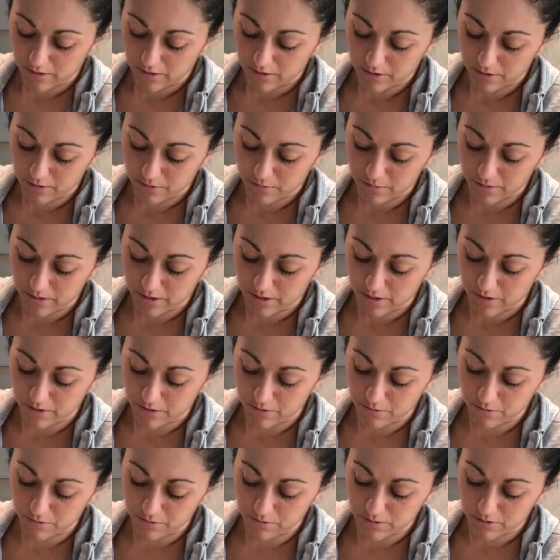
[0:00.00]
here we
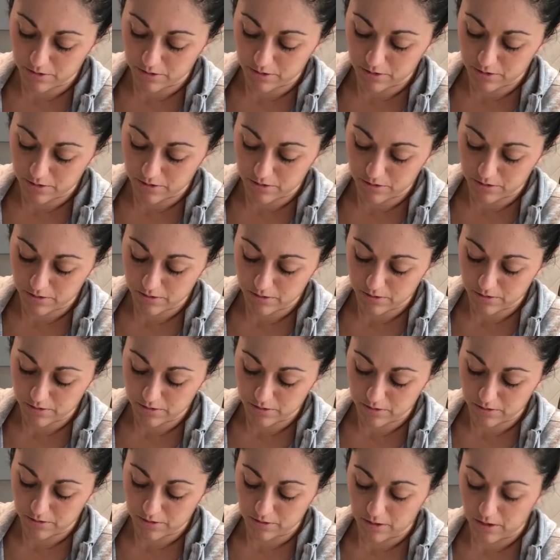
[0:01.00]
go.
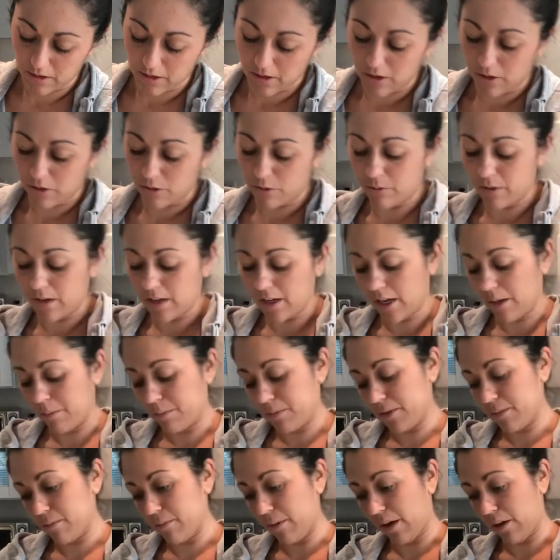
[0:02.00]
3
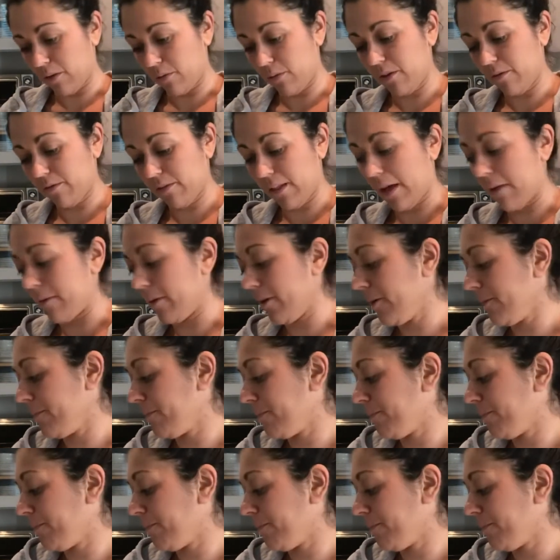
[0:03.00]
cups of buckwheat flour.